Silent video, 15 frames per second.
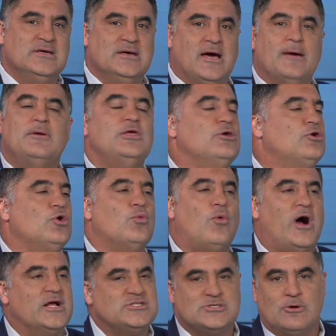I mean, you could
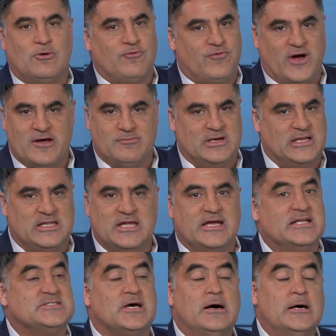watch the whole 5-minute thing.
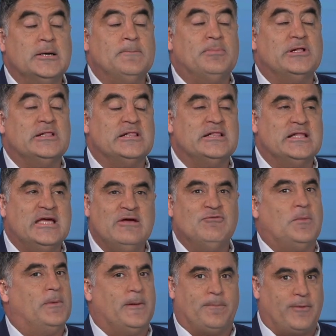It's
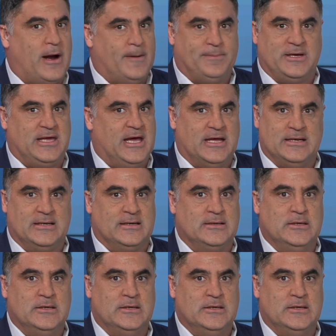unbelievable propaganda.